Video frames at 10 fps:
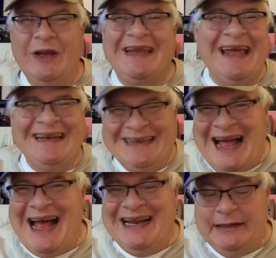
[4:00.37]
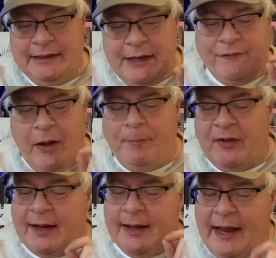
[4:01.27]
cannot give up
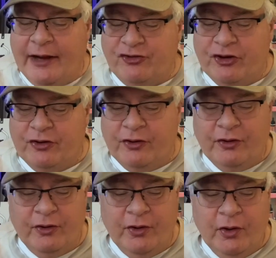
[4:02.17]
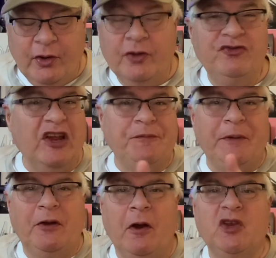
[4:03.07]
the connection just
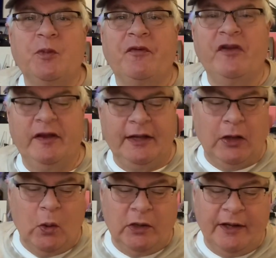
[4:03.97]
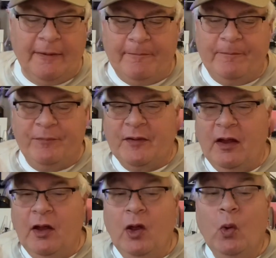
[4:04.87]
because we're feeling lonely.
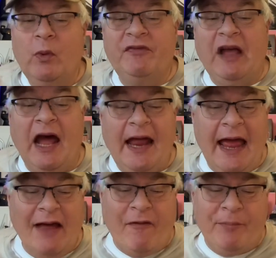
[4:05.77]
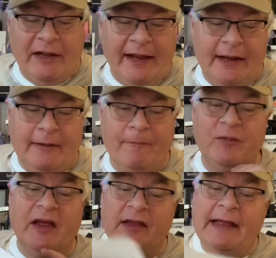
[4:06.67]
We've got to have a plan.
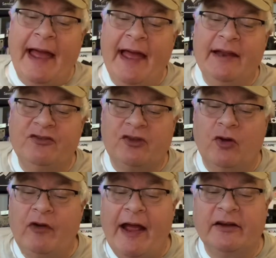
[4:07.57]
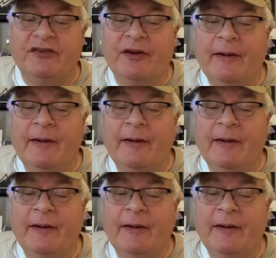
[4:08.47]
That is correct.